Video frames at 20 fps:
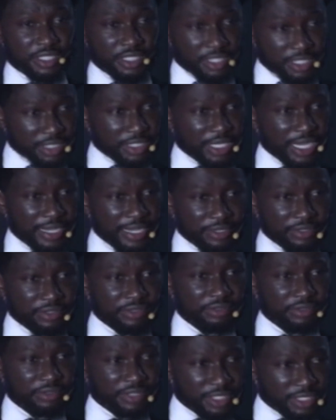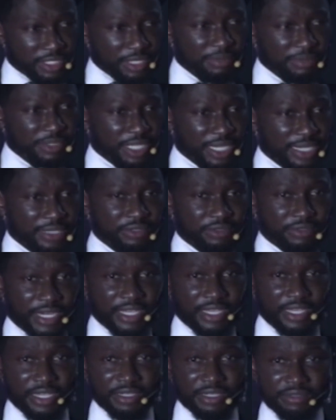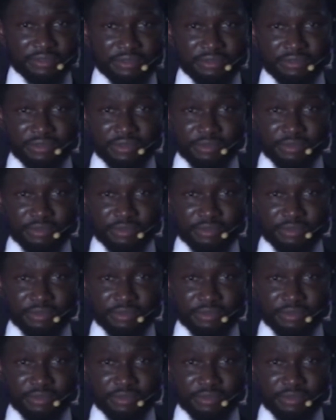title, it's some title right here, but